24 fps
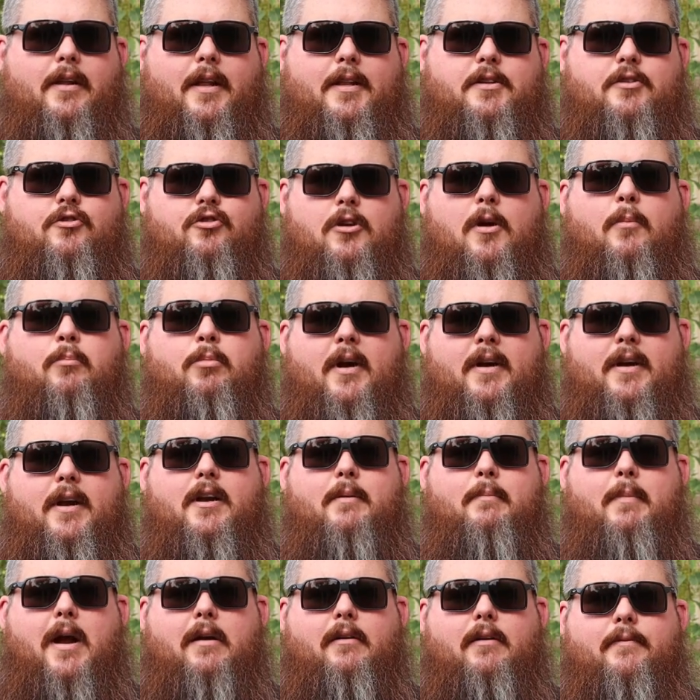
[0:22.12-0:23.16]
Let's jump right
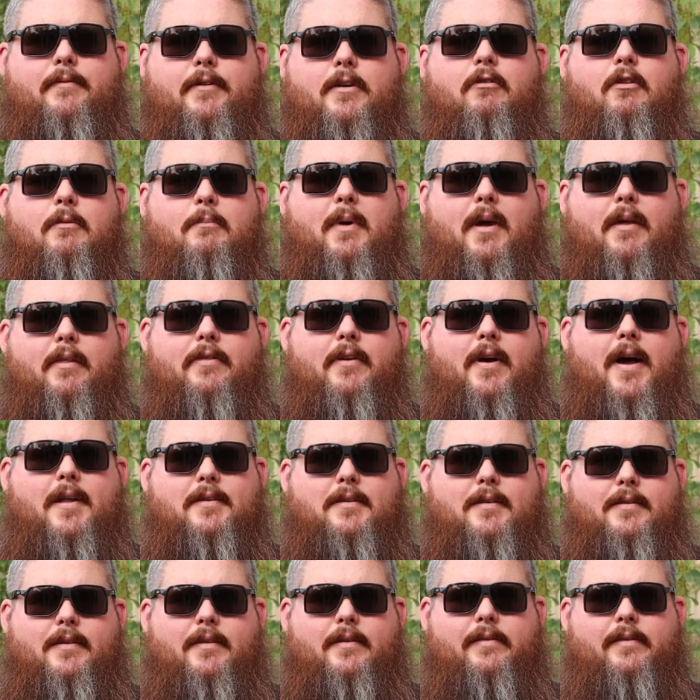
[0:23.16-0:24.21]
into my review and my
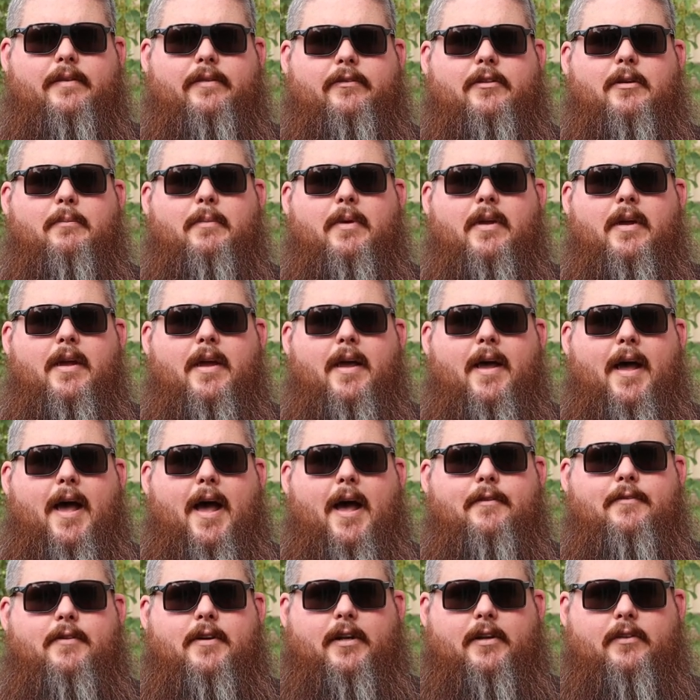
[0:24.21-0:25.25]
thoughts on the system,
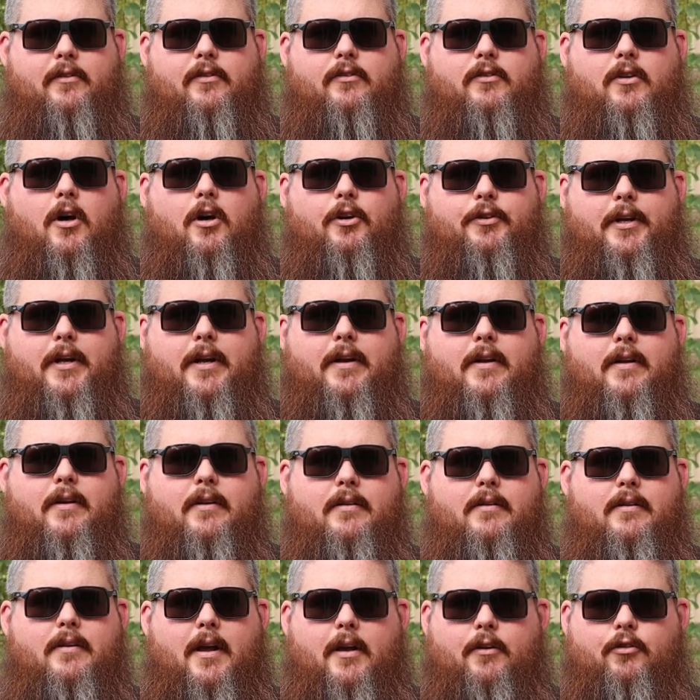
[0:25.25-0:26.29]
having installed it
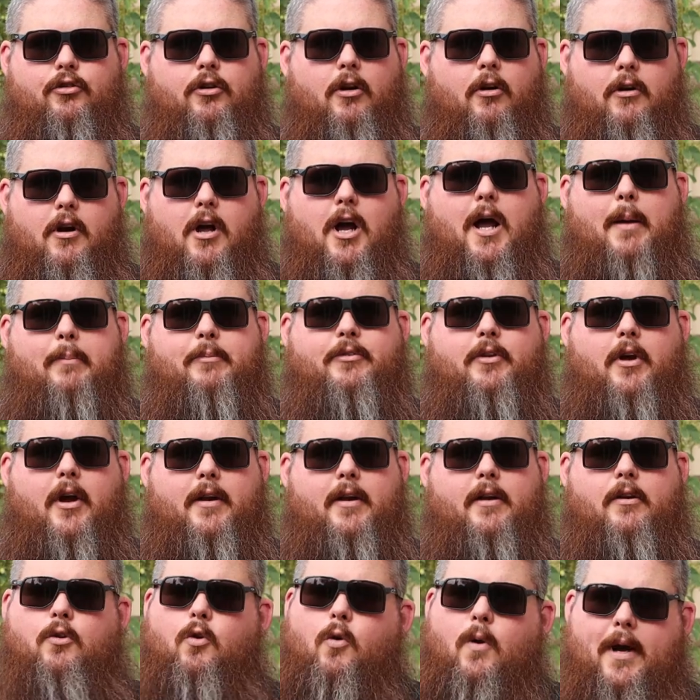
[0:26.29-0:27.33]
and grown hops
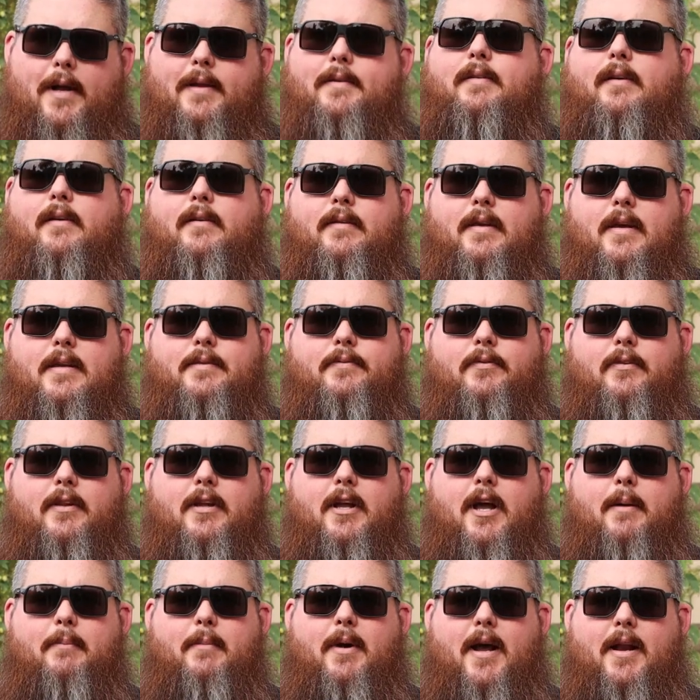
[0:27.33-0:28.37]
on it quite
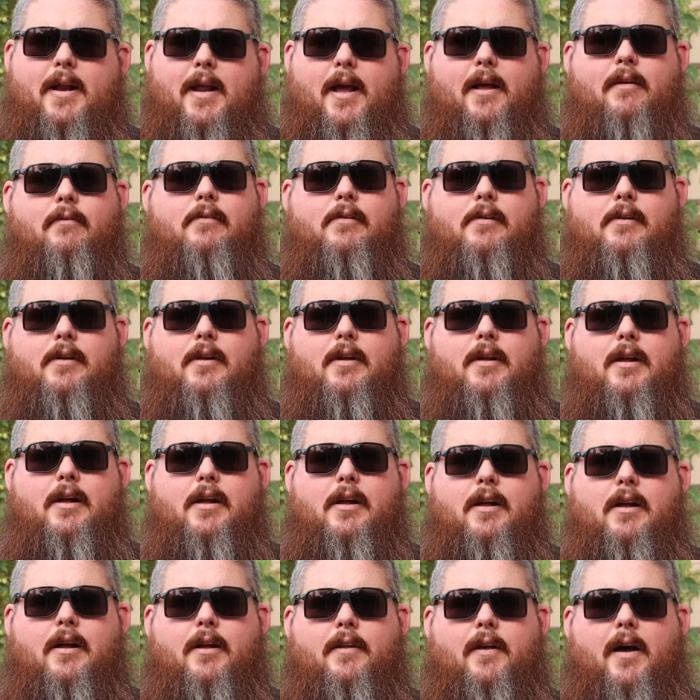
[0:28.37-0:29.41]
successfully, I might add.
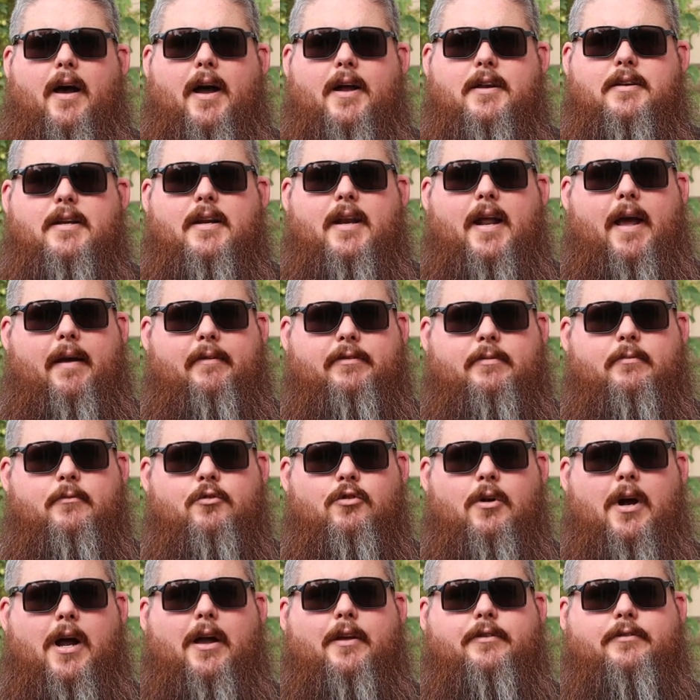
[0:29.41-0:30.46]
I did have some
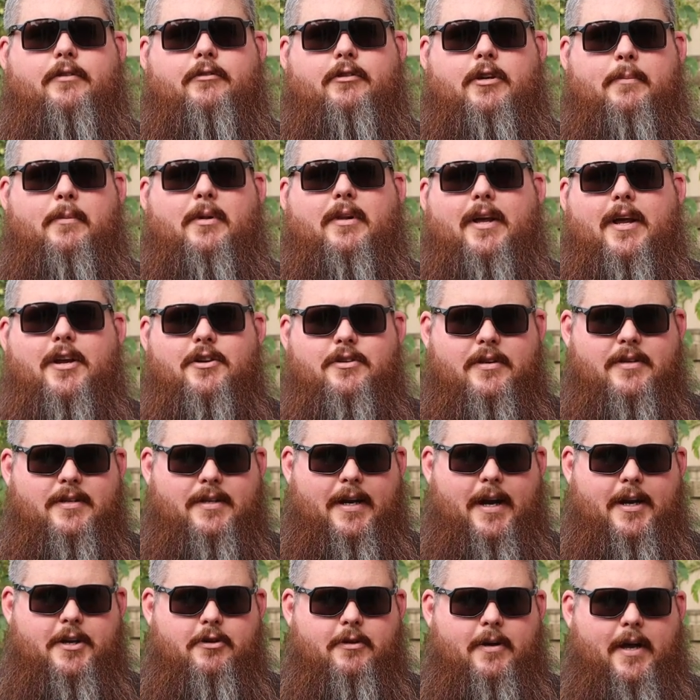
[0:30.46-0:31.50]
trials and tribulations,
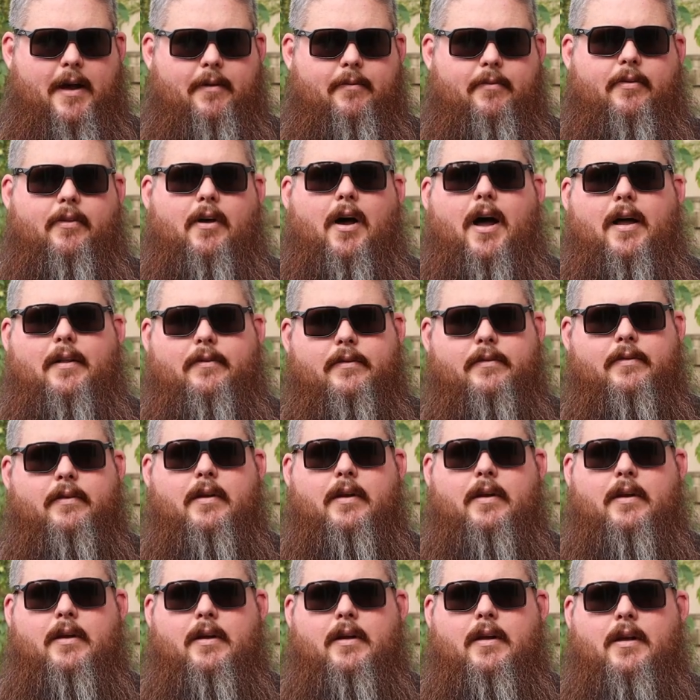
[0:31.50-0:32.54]
and I do have thoughts,
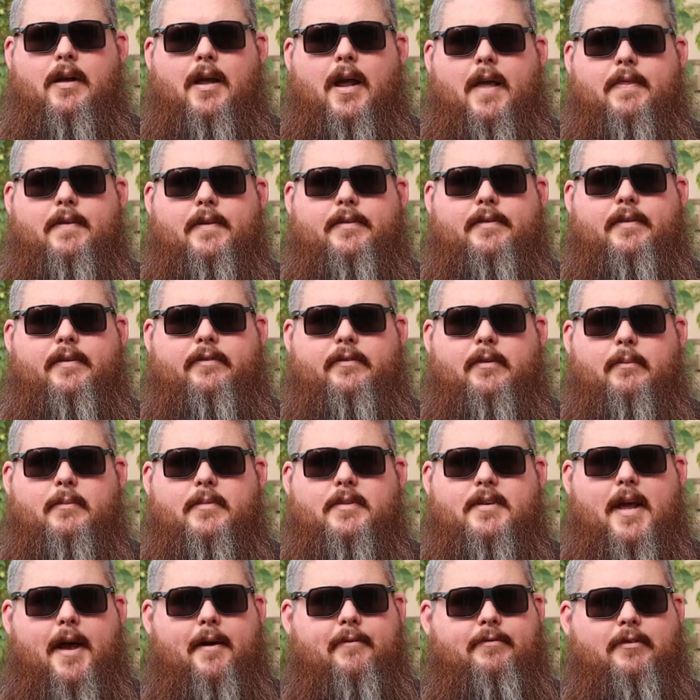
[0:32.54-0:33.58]
and this
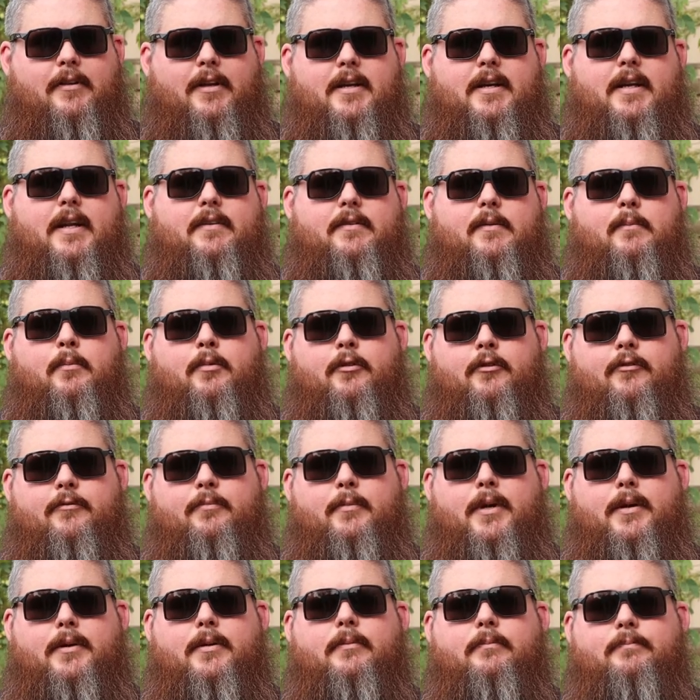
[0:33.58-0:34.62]
system definitely needs
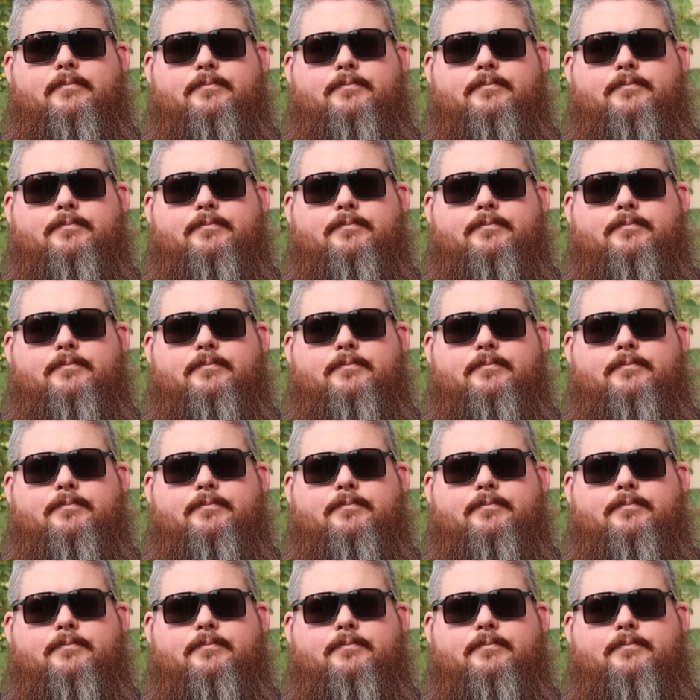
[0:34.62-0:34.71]
improvement.